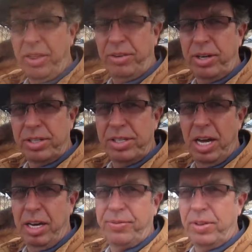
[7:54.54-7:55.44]
their channel
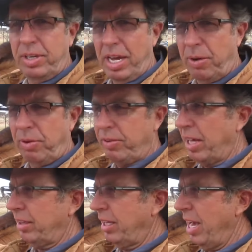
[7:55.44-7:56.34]
and how we can
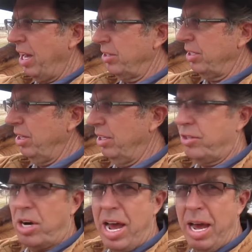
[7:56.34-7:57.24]
all work together
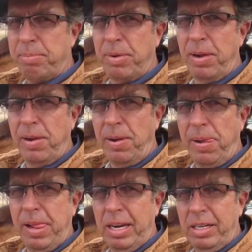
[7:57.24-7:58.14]
to spread the word
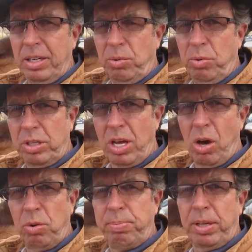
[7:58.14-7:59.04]
of agriculture,
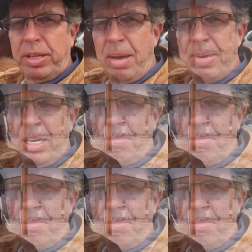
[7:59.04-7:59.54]
because we all